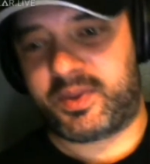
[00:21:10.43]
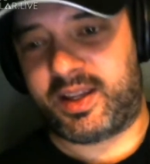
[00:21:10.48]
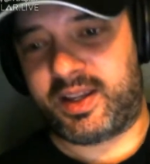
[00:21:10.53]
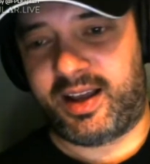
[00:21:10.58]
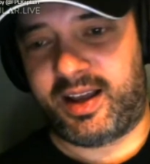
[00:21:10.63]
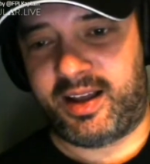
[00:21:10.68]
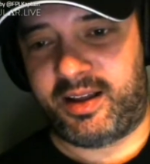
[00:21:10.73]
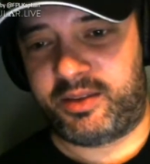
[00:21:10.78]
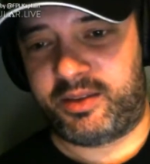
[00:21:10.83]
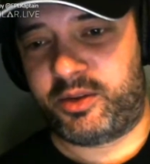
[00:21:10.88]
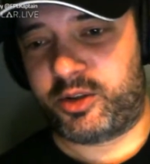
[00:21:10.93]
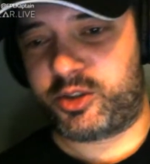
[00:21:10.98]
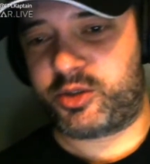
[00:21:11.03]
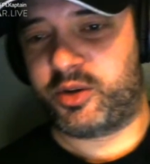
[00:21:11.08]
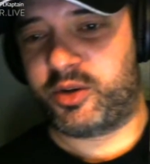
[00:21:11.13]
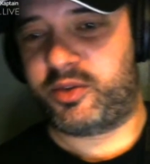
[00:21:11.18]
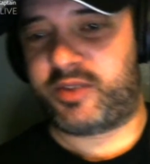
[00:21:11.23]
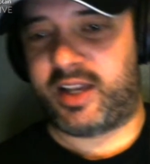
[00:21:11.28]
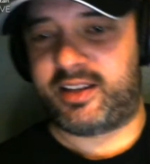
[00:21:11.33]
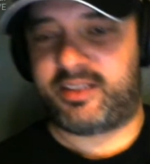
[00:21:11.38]
I'm not
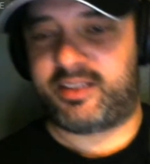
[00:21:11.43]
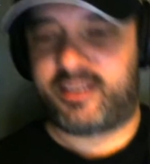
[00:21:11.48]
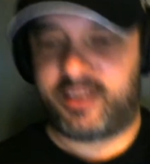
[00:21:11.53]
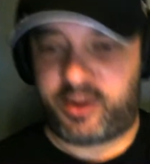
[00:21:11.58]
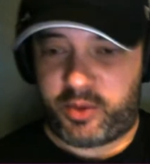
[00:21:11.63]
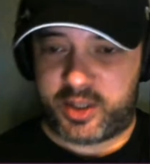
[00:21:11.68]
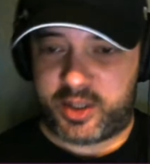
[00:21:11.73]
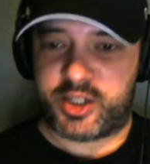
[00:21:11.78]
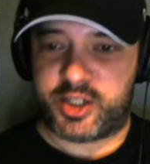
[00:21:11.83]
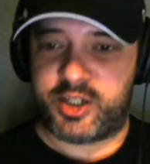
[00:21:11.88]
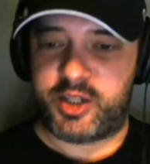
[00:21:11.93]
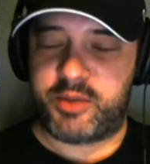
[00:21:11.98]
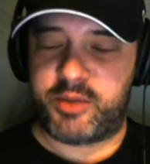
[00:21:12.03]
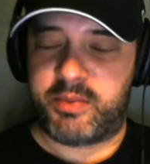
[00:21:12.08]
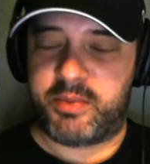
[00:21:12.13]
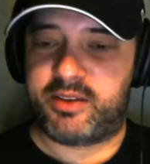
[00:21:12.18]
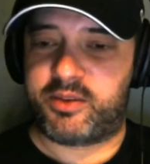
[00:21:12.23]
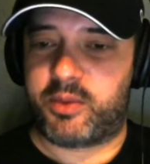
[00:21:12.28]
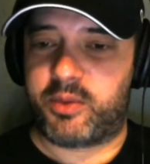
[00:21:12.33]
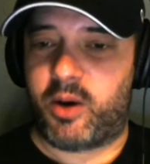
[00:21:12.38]
sure if that's the question that you
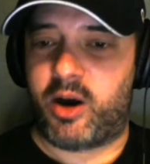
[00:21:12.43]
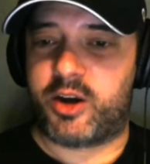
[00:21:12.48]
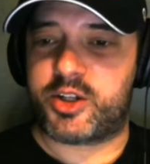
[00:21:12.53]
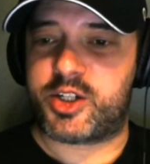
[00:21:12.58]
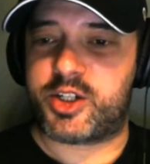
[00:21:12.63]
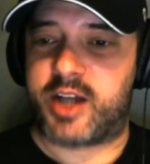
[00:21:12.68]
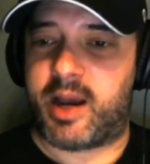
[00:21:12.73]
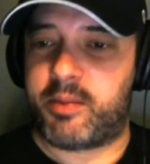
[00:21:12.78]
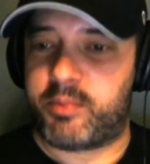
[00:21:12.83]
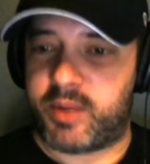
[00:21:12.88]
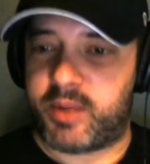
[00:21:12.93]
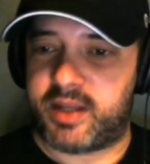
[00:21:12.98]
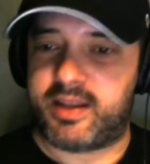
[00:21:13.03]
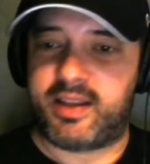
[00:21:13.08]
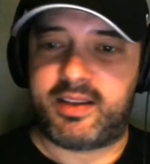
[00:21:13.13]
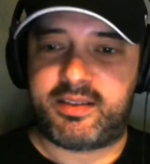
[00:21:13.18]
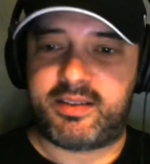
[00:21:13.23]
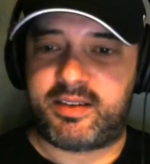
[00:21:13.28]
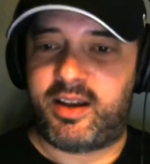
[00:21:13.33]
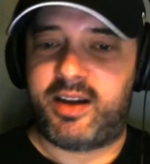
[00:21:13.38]
meant to ask, Sham, but
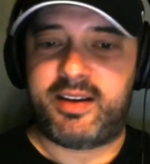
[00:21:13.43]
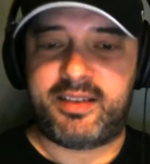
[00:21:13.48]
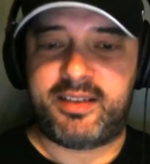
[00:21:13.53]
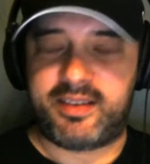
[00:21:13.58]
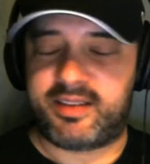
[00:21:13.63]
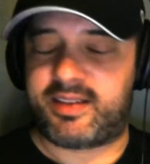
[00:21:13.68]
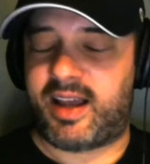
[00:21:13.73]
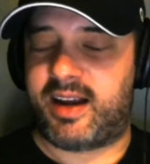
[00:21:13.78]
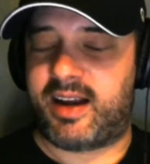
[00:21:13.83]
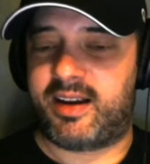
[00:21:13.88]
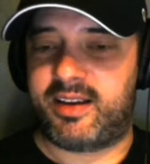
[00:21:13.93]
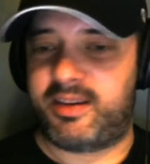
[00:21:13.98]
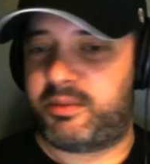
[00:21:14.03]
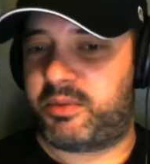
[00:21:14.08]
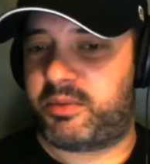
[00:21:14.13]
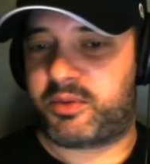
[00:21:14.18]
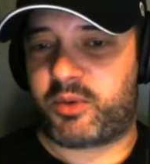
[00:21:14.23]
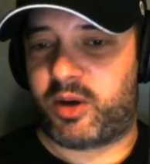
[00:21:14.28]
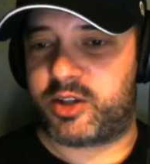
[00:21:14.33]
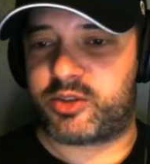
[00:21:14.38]
it's Sterling to Salah. It
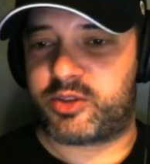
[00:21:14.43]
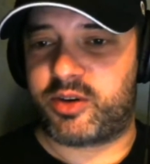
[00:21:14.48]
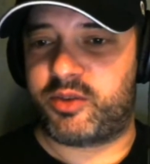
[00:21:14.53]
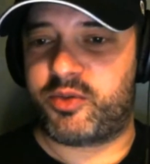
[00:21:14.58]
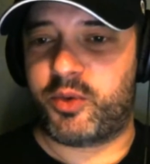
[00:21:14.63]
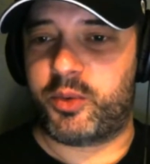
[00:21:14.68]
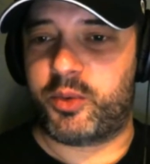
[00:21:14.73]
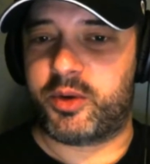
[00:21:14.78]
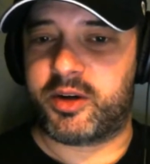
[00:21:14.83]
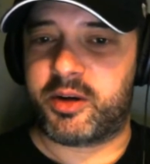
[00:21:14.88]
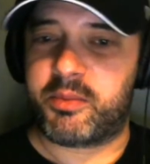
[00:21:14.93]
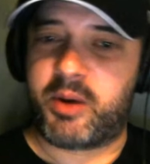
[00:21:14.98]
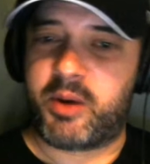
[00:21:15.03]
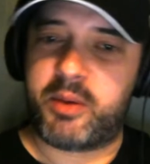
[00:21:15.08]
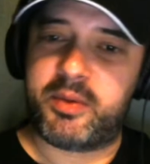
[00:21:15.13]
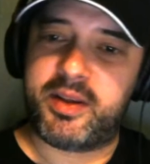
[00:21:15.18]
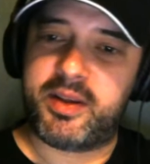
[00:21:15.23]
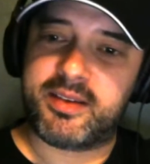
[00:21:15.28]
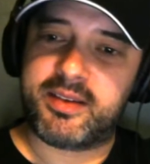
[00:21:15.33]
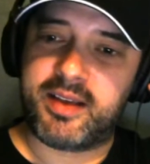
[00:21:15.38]
was quite straightforward at the
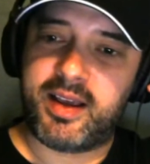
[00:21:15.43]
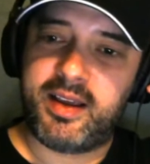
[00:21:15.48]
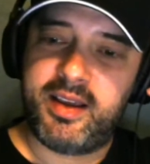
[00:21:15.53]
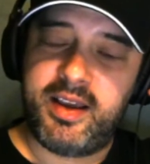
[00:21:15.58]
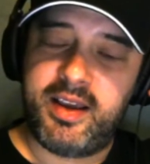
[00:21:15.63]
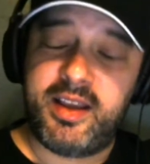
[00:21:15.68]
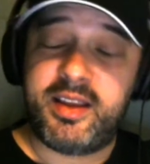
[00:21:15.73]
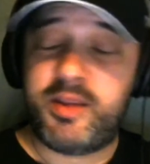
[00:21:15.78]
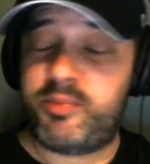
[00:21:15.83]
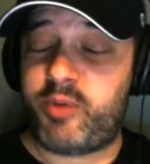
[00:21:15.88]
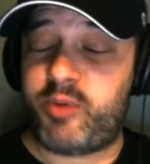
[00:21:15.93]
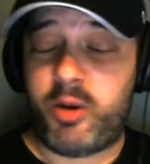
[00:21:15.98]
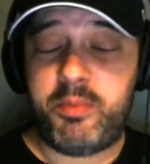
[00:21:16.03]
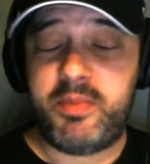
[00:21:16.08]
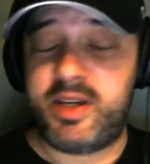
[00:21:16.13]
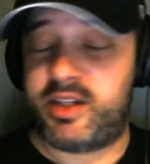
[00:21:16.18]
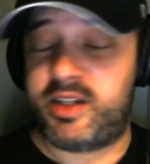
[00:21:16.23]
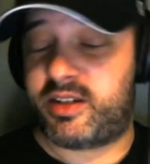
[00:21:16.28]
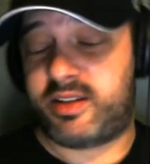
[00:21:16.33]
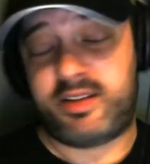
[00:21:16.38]
moment, isn't it? The
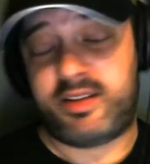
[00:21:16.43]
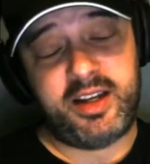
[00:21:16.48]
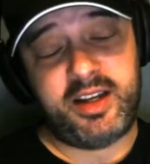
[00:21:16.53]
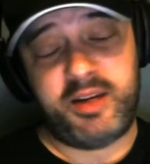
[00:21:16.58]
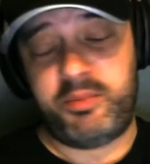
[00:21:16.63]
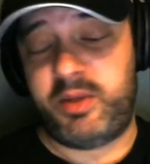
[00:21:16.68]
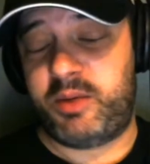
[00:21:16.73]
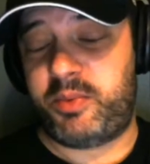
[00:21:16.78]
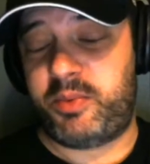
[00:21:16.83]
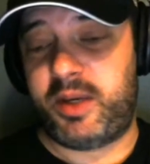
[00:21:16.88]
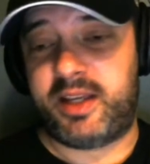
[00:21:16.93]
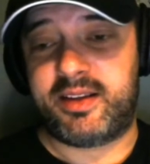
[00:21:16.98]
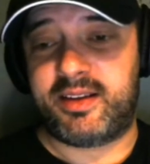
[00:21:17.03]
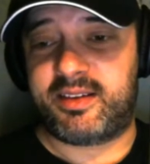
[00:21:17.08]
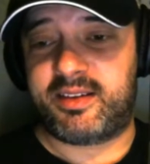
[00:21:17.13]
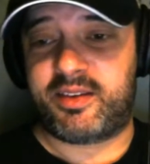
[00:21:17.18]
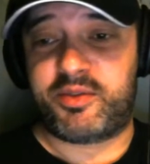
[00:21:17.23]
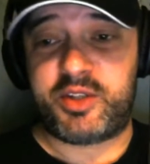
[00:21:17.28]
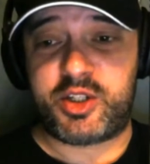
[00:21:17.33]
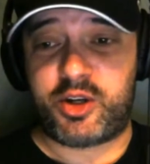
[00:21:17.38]
problem is, in the midweek,
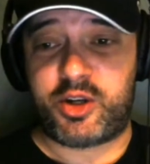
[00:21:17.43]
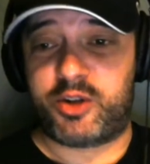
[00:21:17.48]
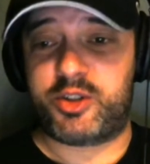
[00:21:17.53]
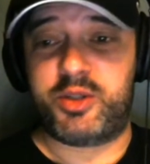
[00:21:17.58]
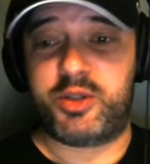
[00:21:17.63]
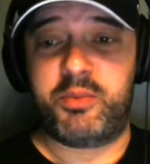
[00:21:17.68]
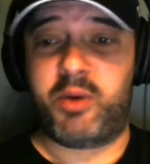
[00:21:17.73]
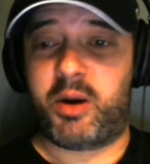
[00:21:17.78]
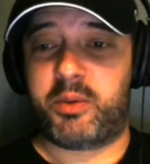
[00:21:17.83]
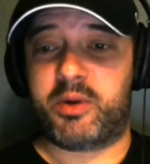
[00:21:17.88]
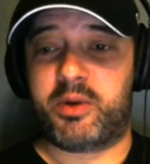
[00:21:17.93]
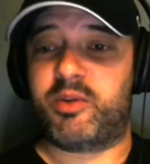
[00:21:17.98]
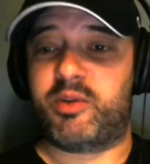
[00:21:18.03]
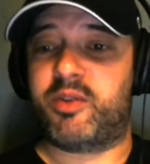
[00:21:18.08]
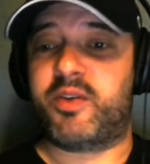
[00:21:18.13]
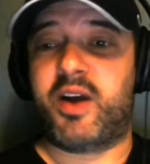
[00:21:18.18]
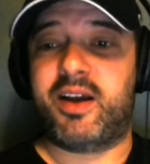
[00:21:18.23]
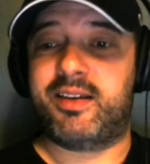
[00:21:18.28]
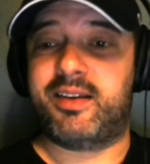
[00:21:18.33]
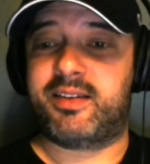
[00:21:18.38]
there's every chance you might want to
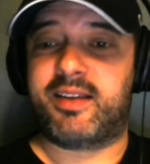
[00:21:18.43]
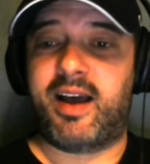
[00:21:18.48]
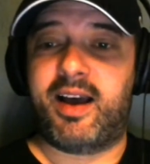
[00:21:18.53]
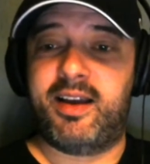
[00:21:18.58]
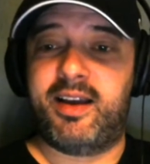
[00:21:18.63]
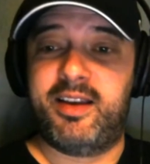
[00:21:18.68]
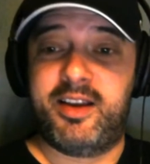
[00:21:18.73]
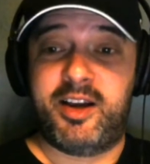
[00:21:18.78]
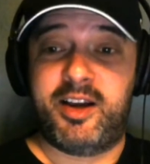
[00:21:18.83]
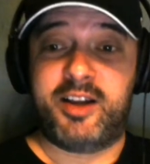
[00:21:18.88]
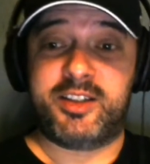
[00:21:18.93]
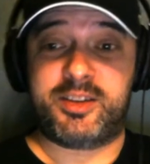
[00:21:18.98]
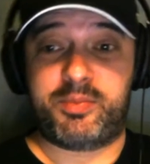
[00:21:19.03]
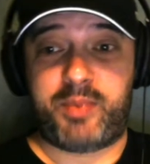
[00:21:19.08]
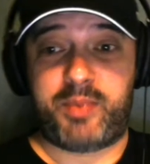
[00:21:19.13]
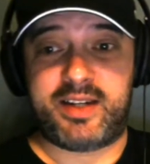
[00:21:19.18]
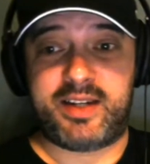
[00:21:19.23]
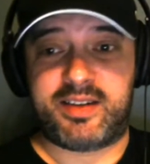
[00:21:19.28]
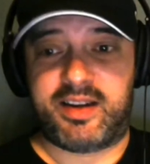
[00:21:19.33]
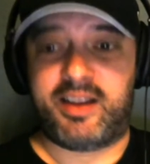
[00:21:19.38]
reverse that,
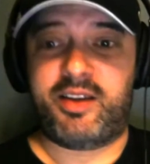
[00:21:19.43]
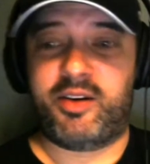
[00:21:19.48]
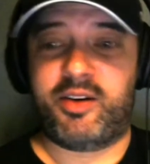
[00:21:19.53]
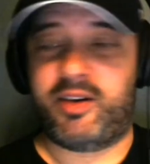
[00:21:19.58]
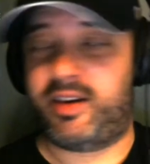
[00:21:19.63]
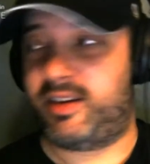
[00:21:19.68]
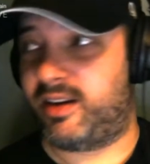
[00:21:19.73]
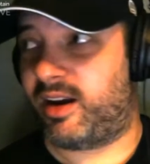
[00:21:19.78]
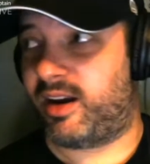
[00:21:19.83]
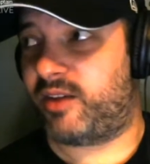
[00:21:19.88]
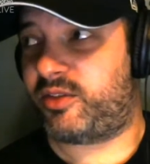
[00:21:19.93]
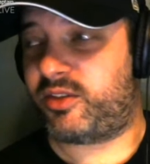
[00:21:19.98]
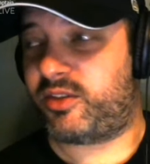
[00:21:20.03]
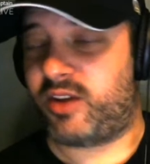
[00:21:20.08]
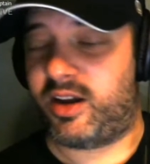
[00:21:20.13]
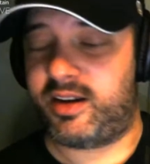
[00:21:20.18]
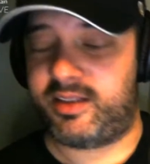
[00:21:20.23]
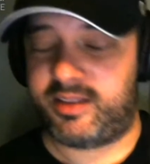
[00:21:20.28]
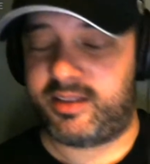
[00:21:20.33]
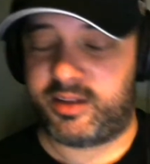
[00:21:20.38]
especially, if
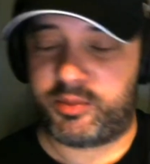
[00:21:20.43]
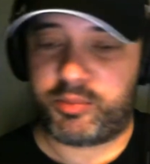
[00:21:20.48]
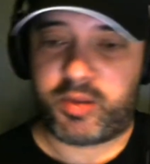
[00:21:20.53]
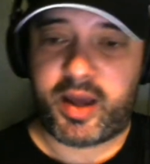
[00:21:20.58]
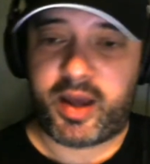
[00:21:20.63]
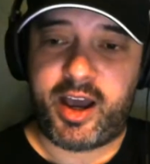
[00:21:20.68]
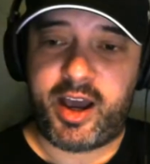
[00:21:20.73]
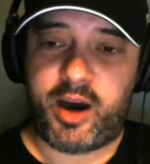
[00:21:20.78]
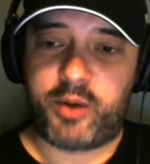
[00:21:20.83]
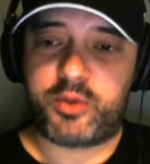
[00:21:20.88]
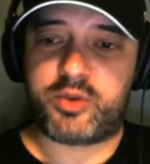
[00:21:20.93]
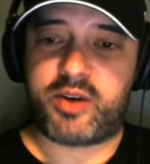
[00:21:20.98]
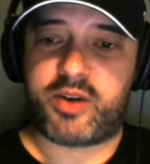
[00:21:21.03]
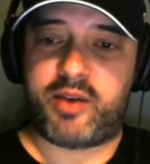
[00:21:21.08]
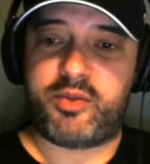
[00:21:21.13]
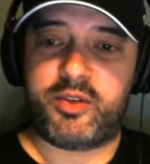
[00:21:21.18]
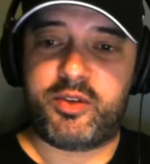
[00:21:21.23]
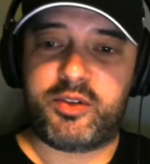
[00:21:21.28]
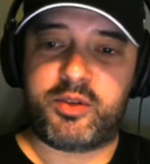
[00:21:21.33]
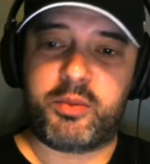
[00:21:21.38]
Sterling didn't play at Old
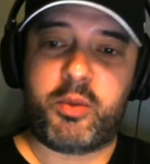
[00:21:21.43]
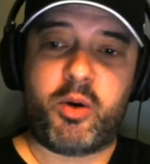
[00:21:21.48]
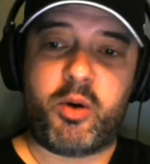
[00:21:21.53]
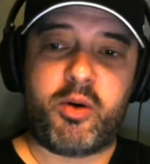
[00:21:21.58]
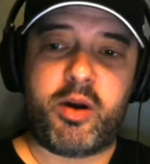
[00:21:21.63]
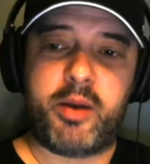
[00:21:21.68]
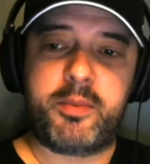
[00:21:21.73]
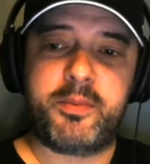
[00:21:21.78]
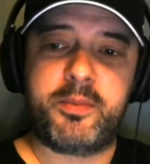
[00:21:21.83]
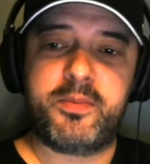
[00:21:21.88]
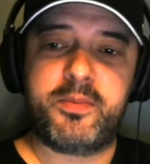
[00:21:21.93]
Trafford tomorrow.